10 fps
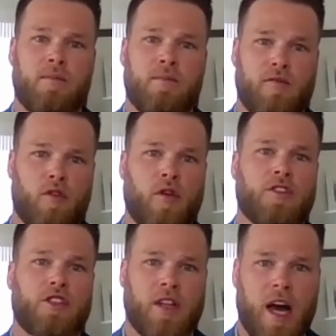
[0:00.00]

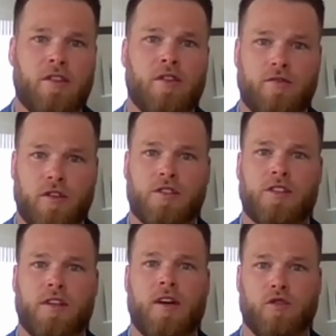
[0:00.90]
before July
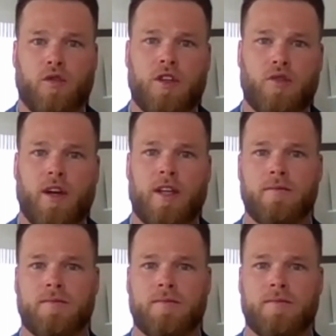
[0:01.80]
31st of 2020.